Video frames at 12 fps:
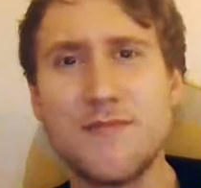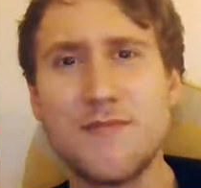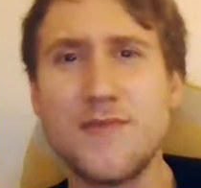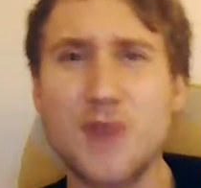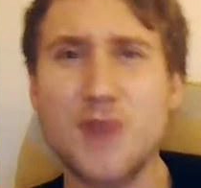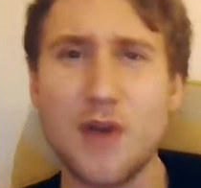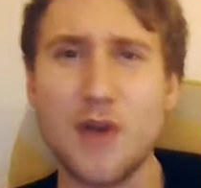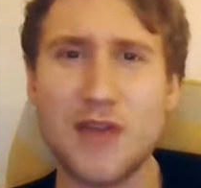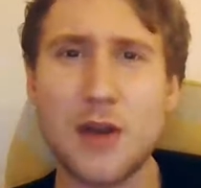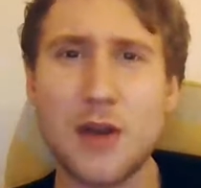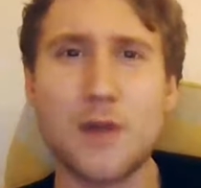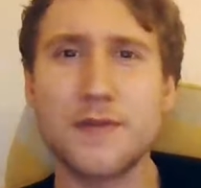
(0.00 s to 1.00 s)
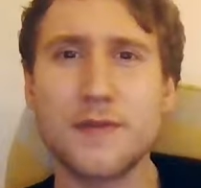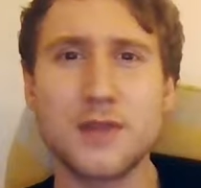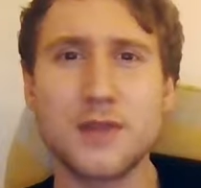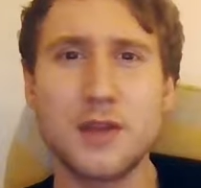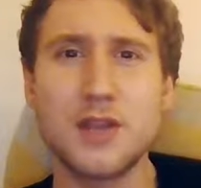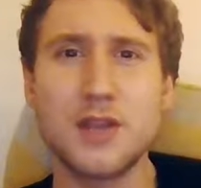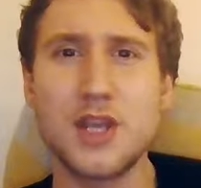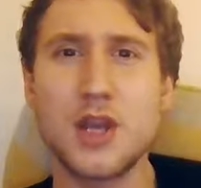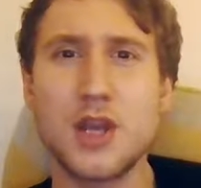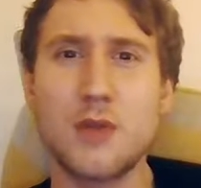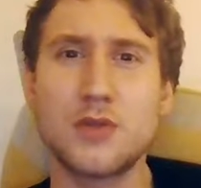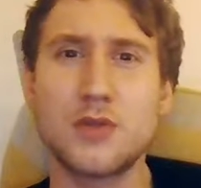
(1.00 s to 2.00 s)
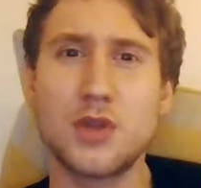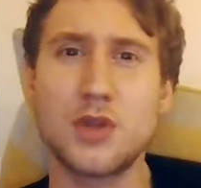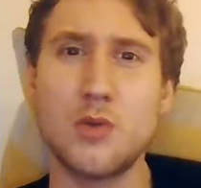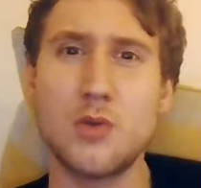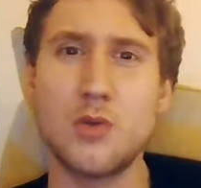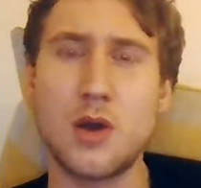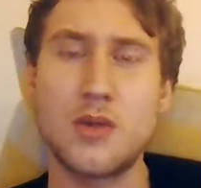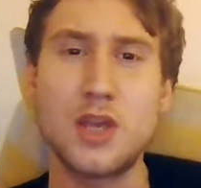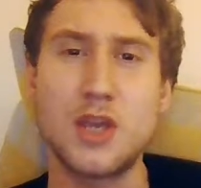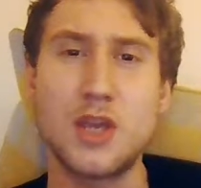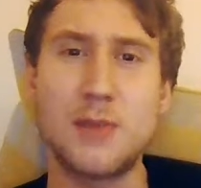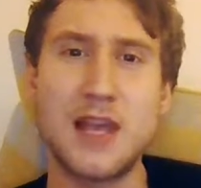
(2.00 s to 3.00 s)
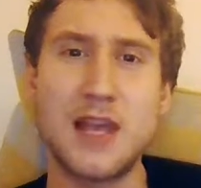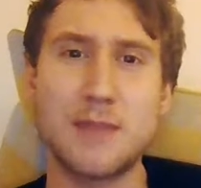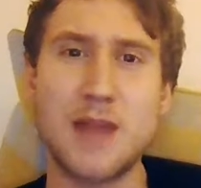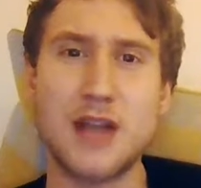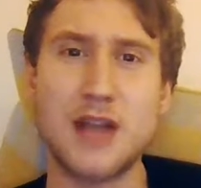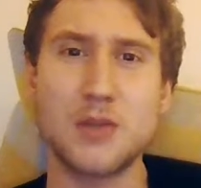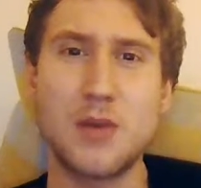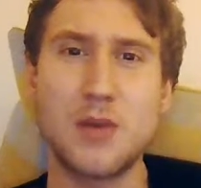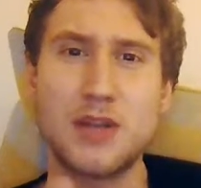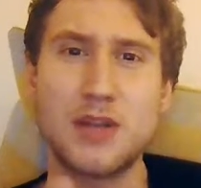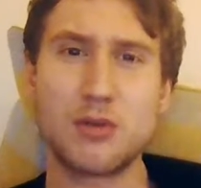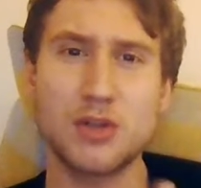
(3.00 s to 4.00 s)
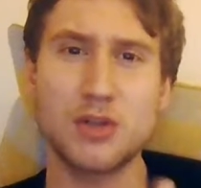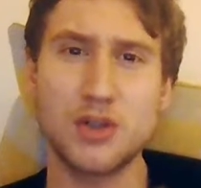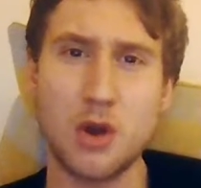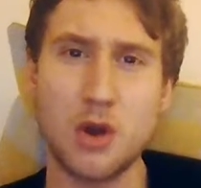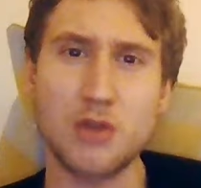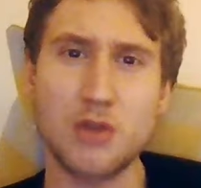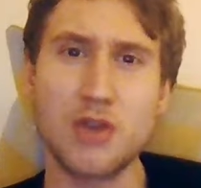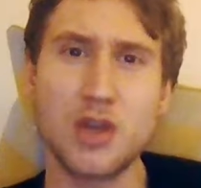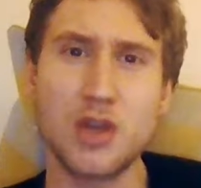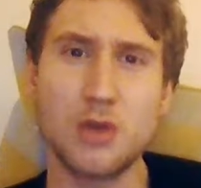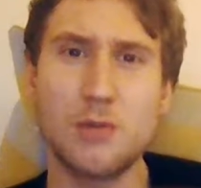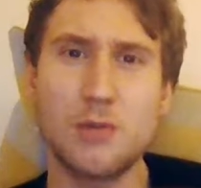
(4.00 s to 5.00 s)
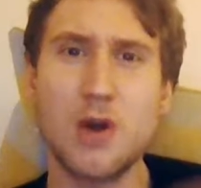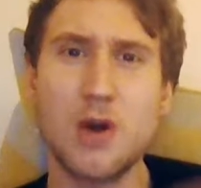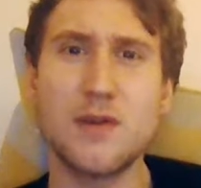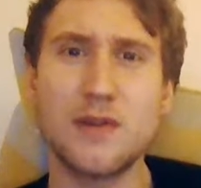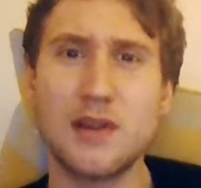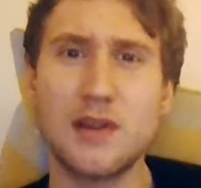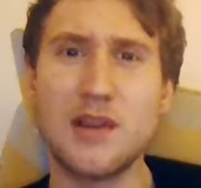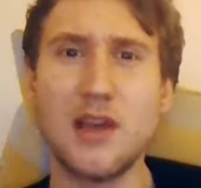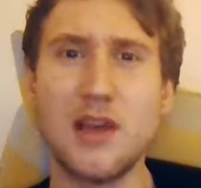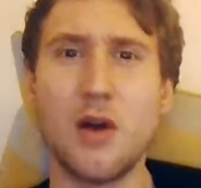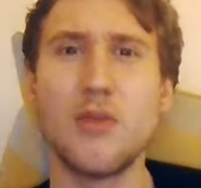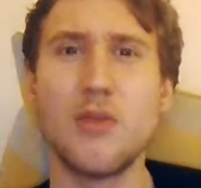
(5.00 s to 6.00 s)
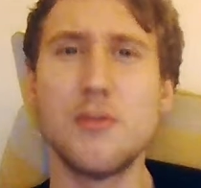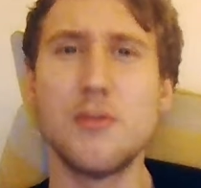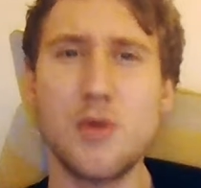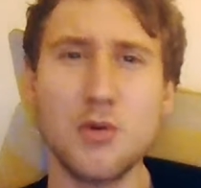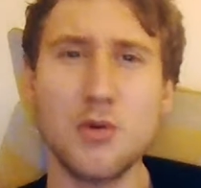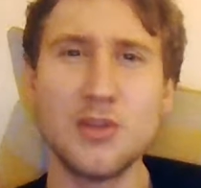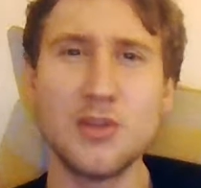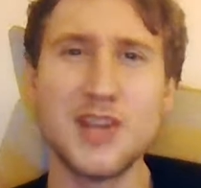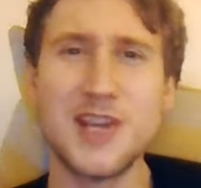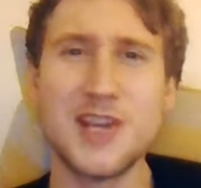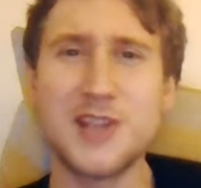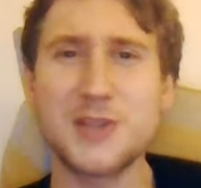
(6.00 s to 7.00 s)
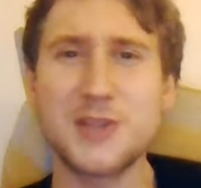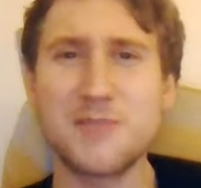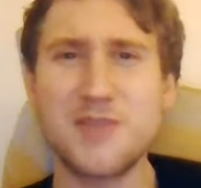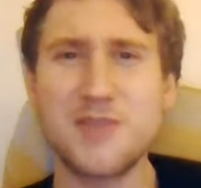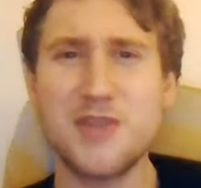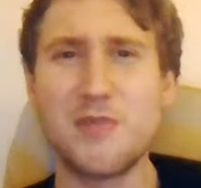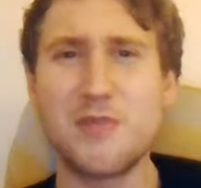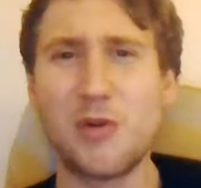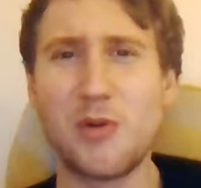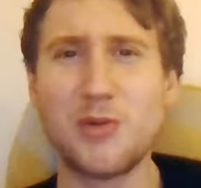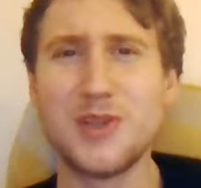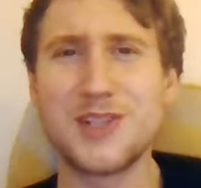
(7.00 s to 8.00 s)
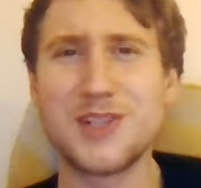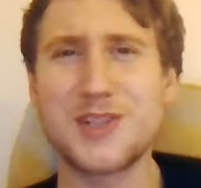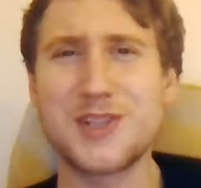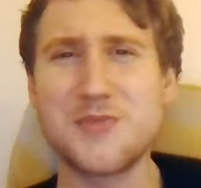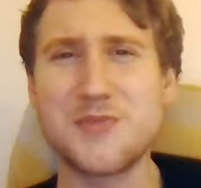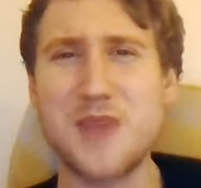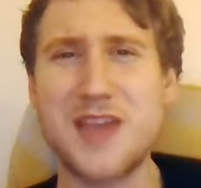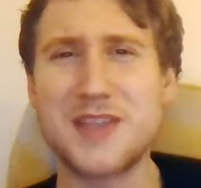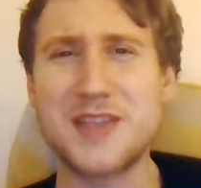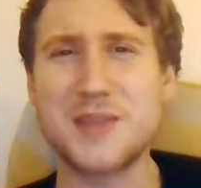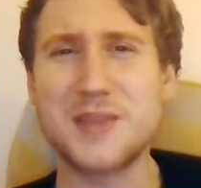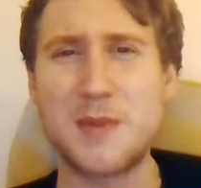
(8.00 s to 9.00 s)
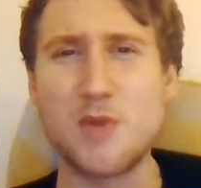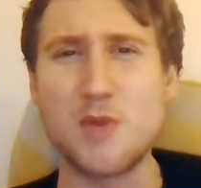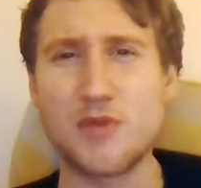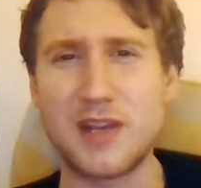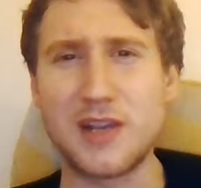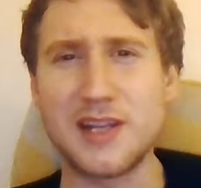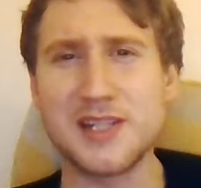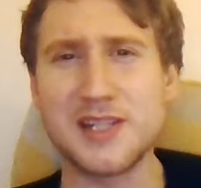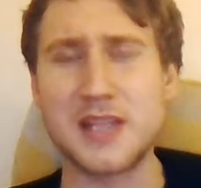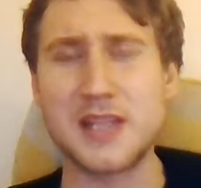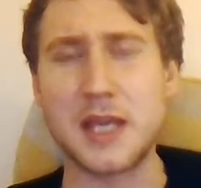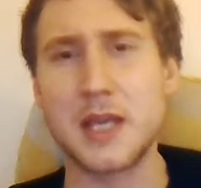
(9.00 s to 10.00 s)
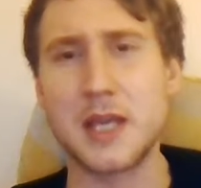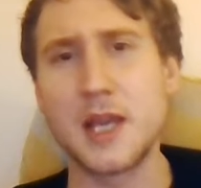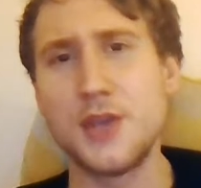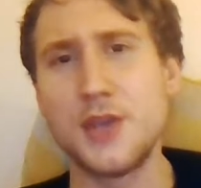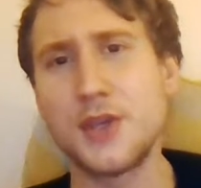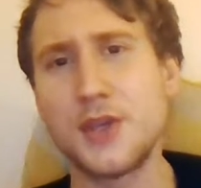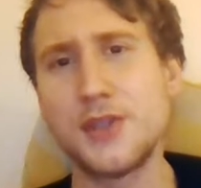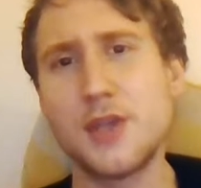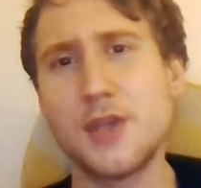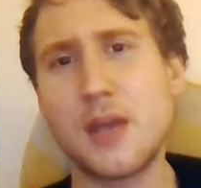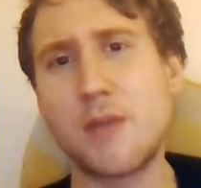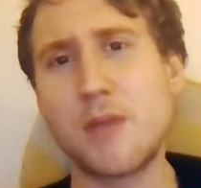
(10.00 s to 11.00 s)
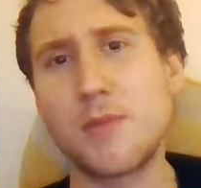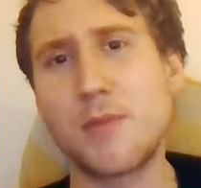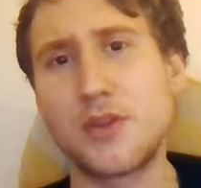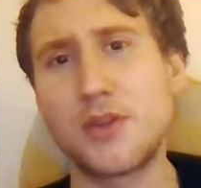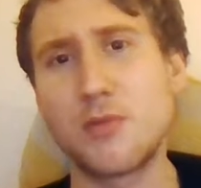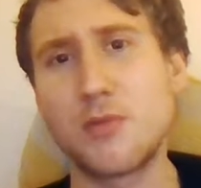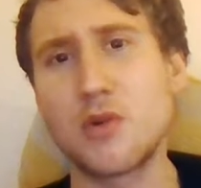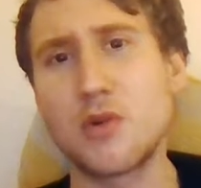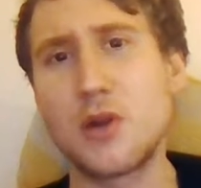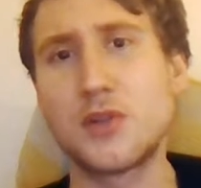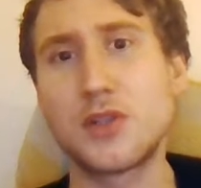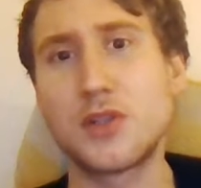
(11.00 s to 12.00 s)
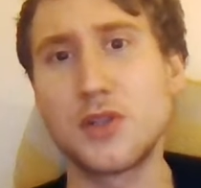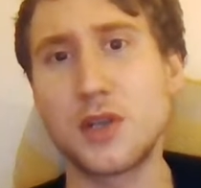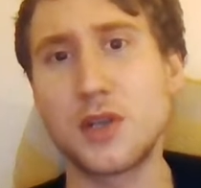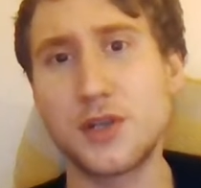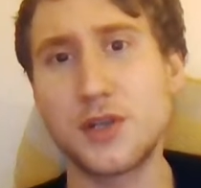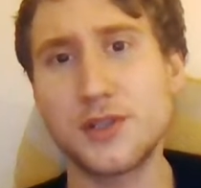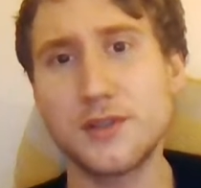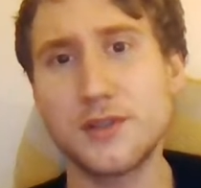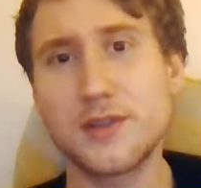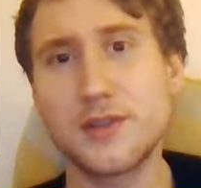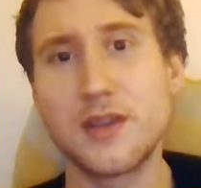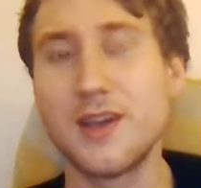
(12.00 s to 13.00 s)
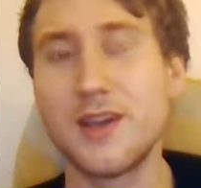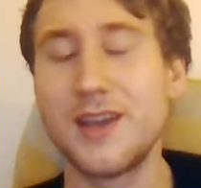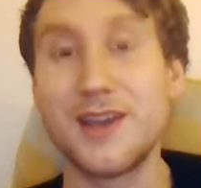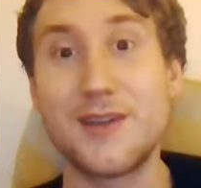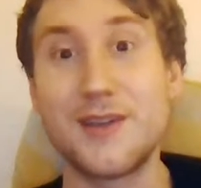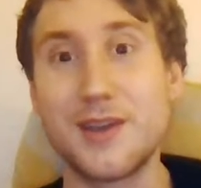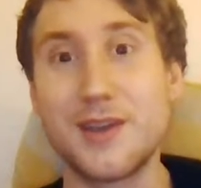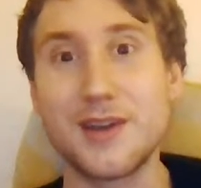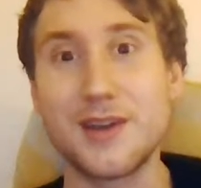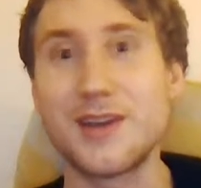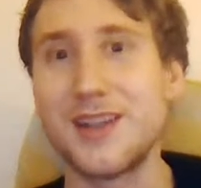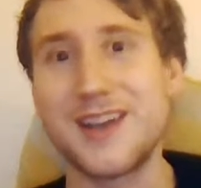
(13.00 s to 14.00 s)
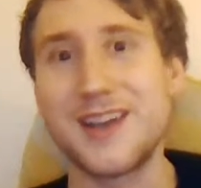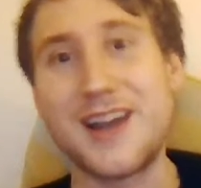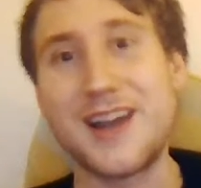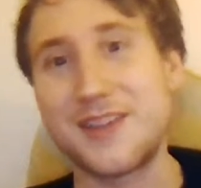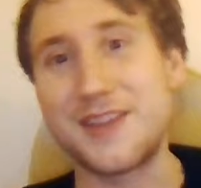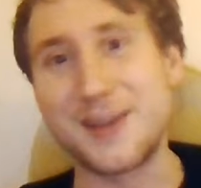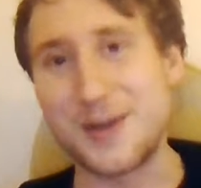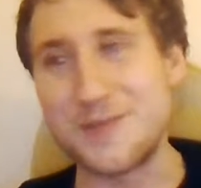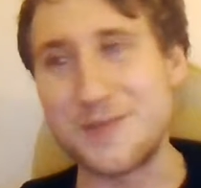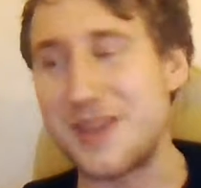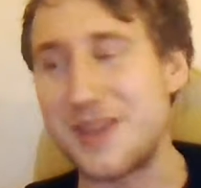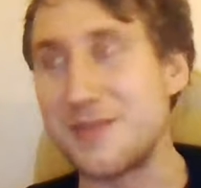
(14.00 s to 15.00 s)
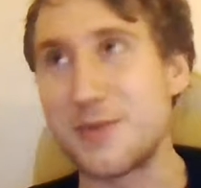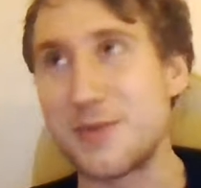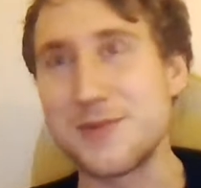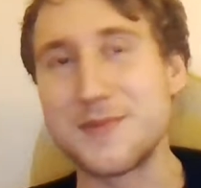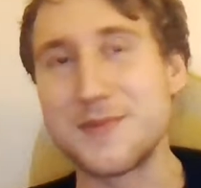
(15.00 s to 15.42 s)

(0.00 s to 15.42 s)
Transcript: not that often that you're playing a match, and when it's your shot, you're perfectly on the ball. So put the ball somewhere that's a bit more realistic. You can do that by putting the ball closer to the cushions. If you're anything like me, the ball